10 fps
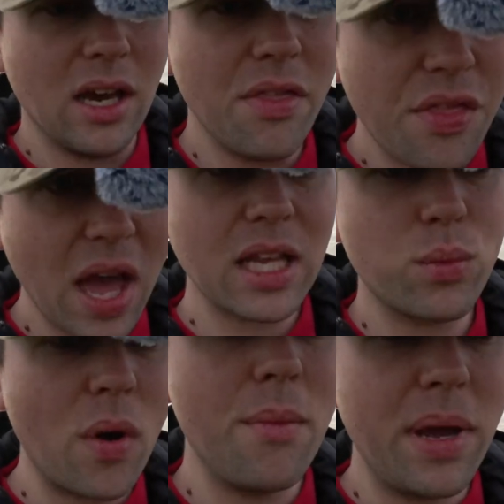and
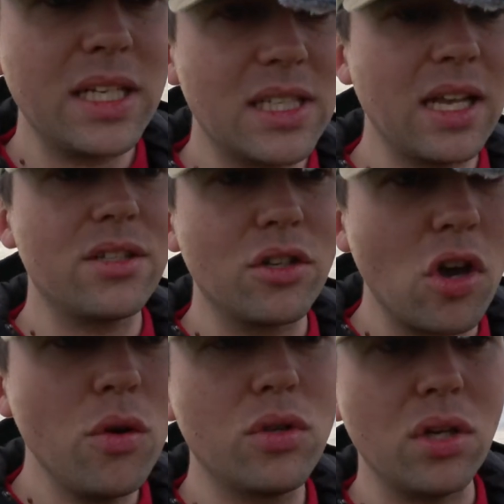that's where it makes sense to
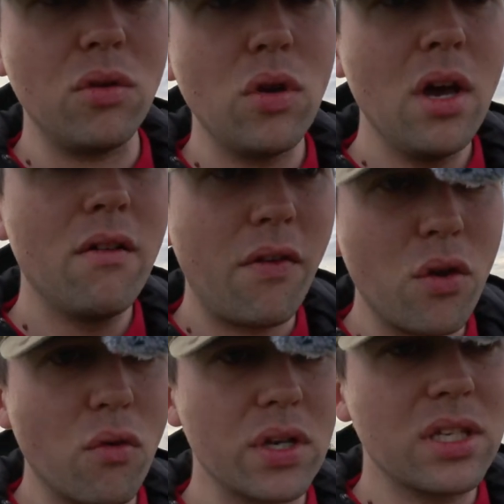go to for
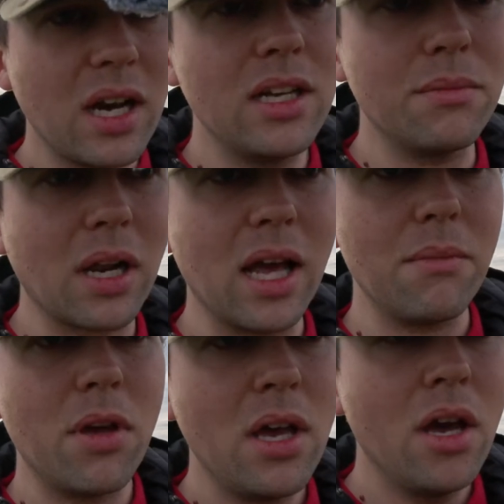your asylum claim.